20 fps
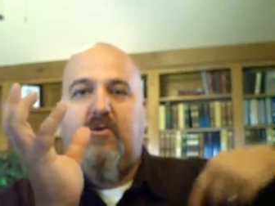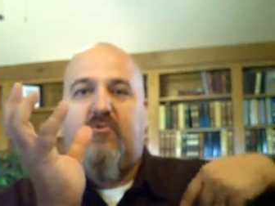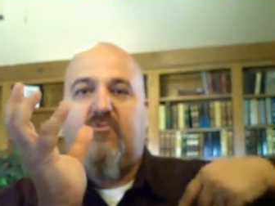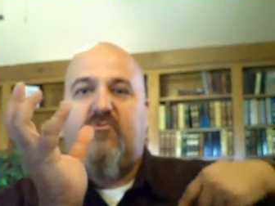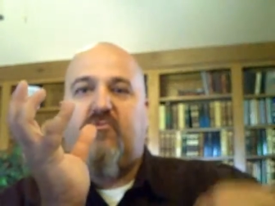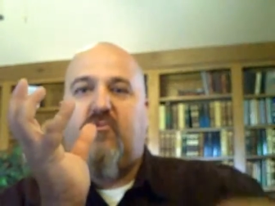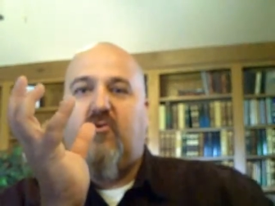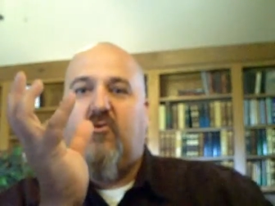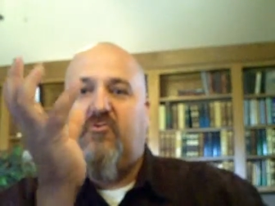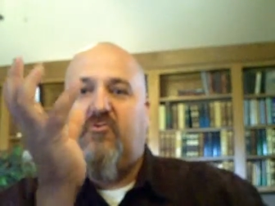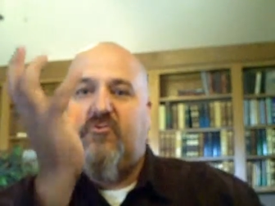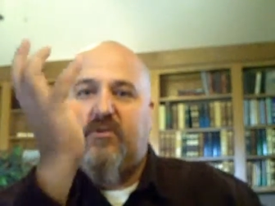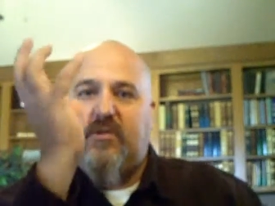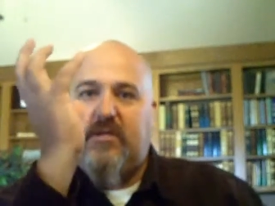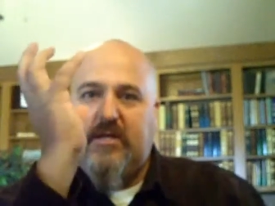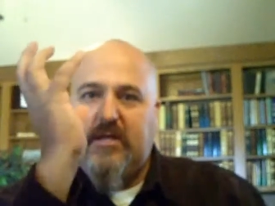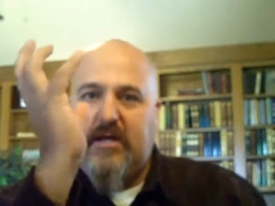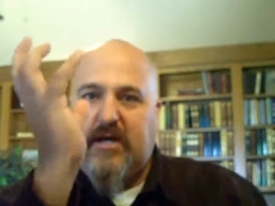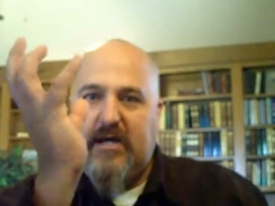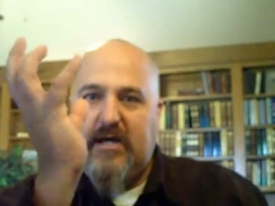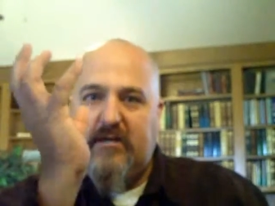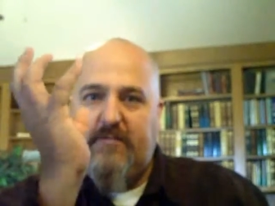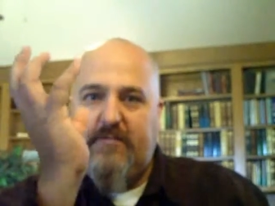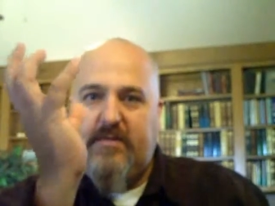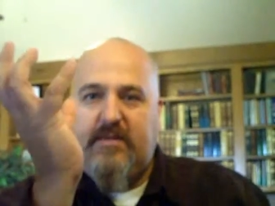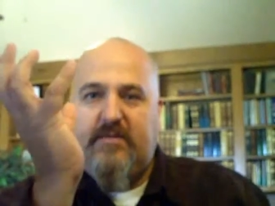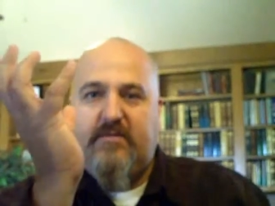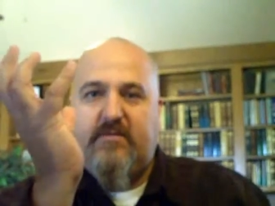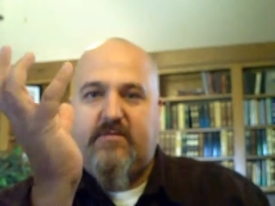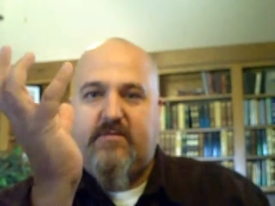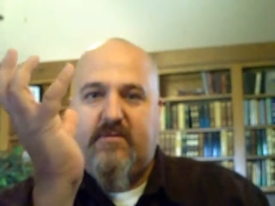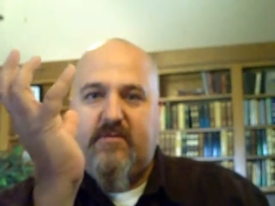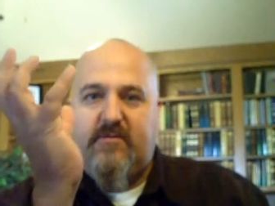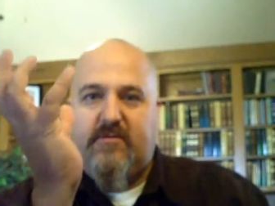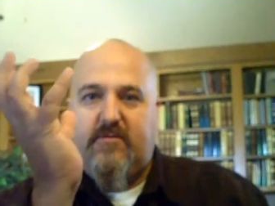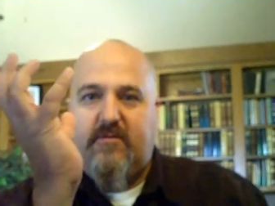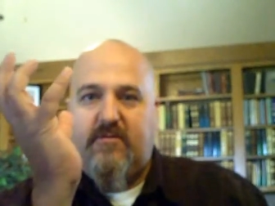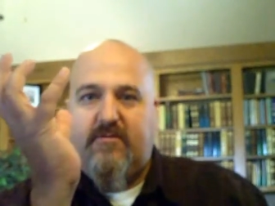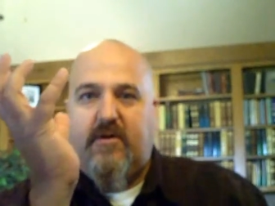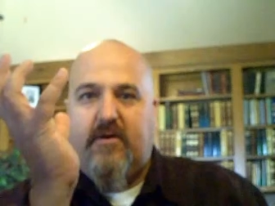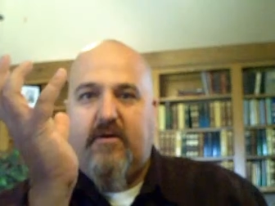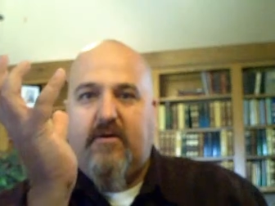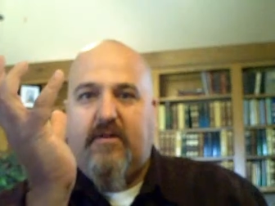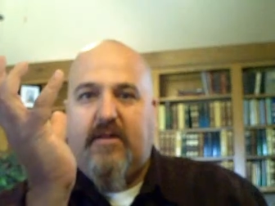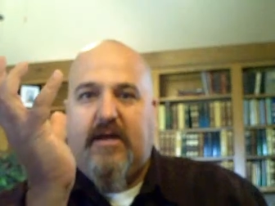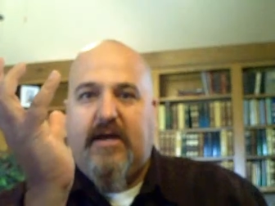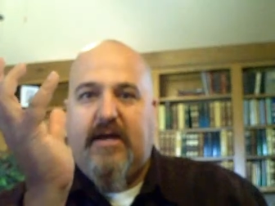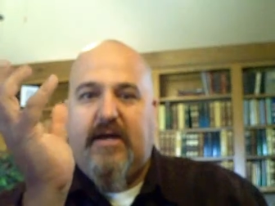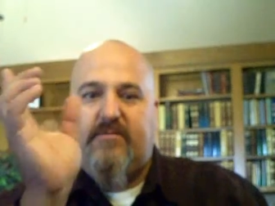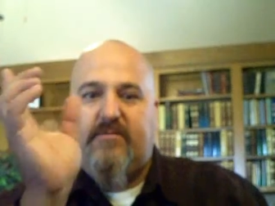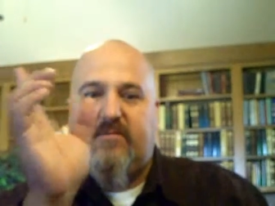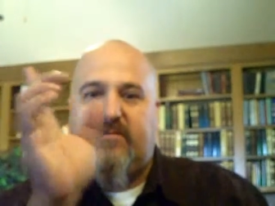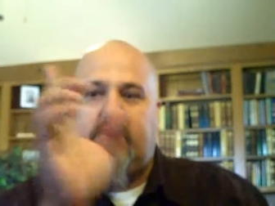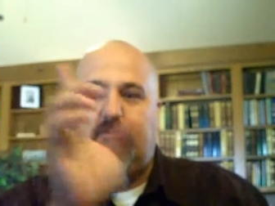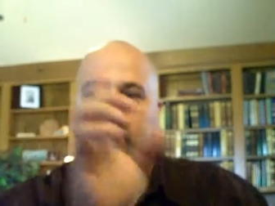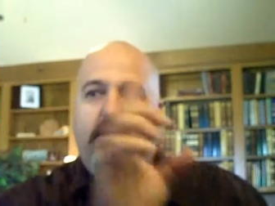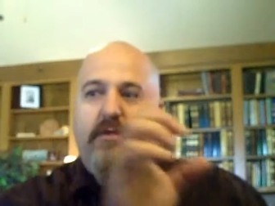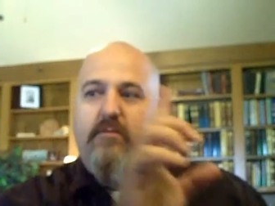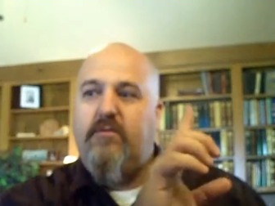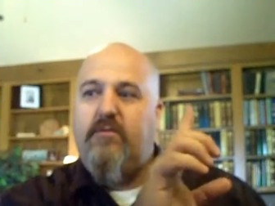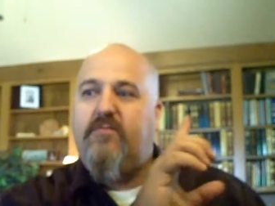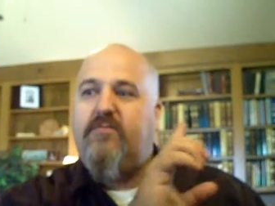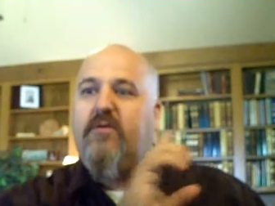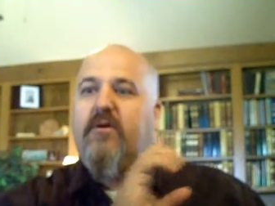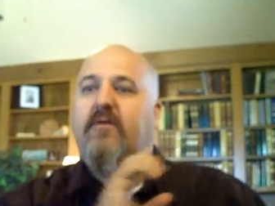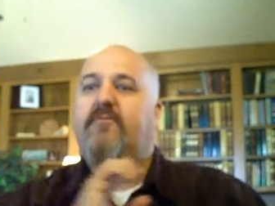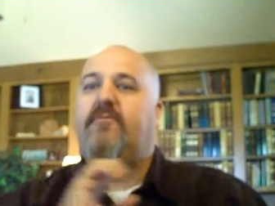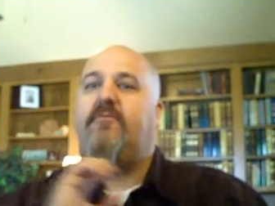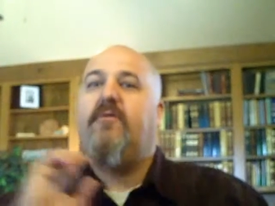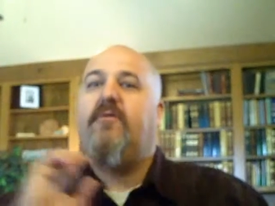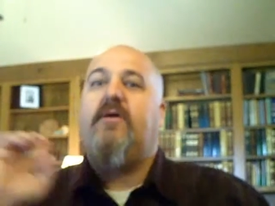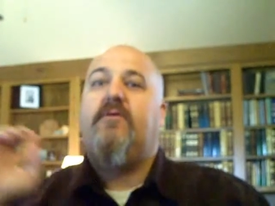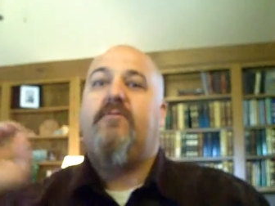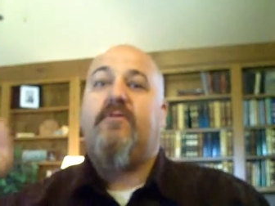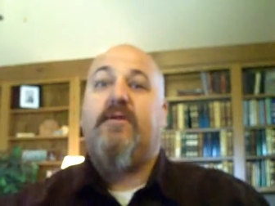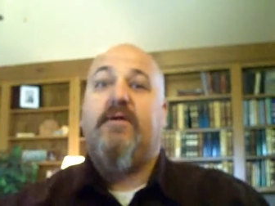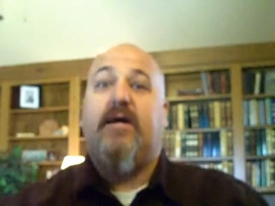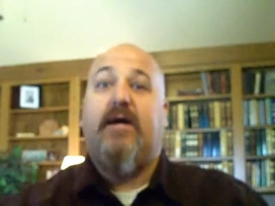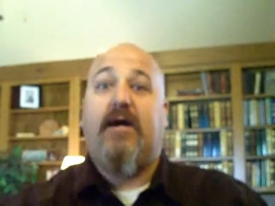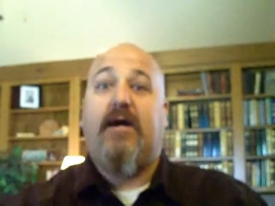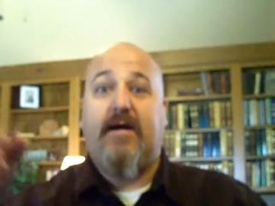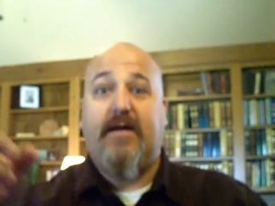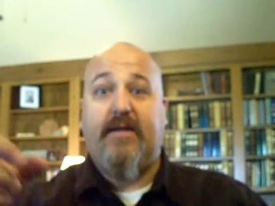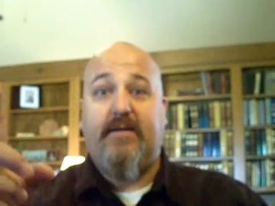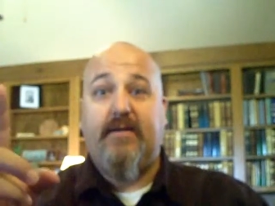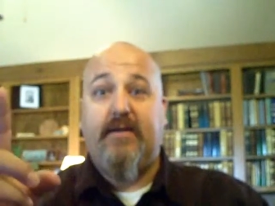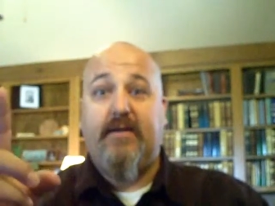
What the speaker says: so should God be the center of our lives as we revolve around God.